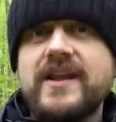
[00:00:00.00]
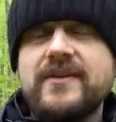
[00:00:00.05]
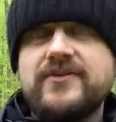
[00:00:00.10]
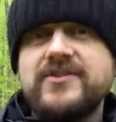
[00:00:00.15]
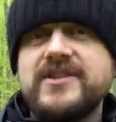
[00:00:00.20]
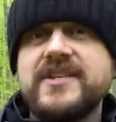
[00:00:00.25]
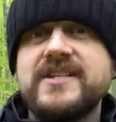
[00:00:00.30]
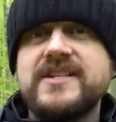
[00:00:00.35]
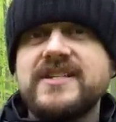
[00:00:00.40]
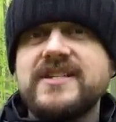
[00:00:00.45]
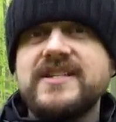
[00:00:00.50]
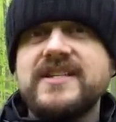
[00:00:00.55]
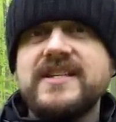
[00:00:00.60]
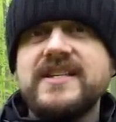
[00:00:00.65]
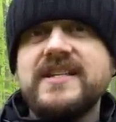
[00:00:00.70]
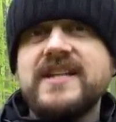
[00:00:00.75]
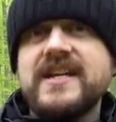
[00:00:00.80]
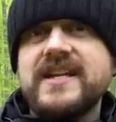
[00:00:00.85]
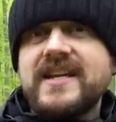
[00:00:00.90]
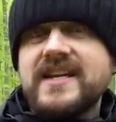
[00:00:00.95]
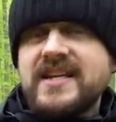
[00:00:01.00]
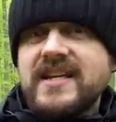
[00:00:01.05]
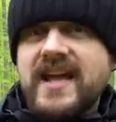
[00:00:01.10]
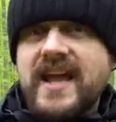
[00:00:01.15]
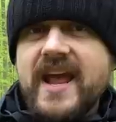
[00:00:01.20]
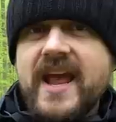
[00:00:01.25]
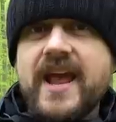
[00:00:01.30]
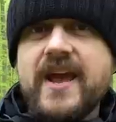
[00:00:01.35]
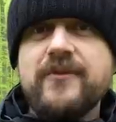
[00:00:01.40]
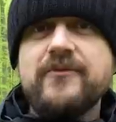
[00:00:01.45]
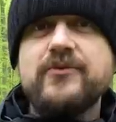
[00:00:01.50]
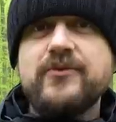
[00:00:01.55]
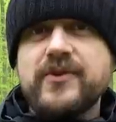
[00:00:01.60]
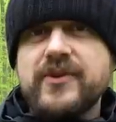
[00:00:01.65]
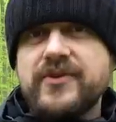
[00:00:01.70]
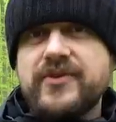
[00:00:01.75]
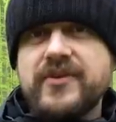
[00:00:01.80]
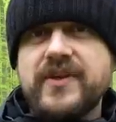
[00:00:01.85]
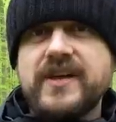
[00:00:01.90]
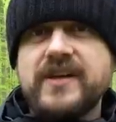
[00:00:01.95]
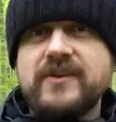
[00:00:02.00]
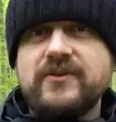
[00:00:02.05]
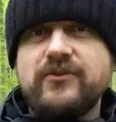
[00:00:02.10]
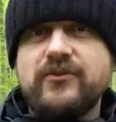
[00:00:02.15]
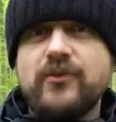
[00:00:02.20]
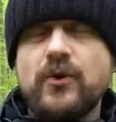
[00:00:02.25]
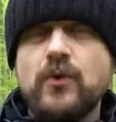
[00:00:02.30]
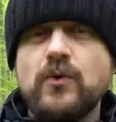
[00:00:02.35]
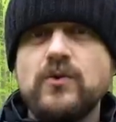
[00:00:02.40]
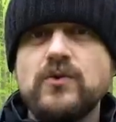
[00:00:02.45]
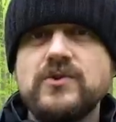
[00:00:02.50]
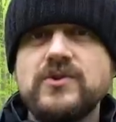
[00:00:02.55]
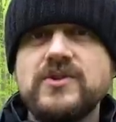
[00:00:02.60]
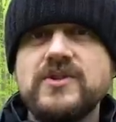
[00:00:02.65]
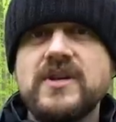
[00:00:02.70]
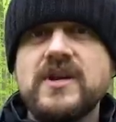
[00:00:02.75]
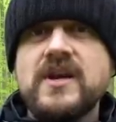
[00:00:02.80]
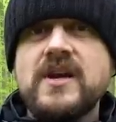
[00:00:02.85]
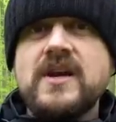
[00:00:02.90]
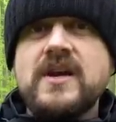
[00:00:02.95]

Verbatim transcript: f16 and get everything in focus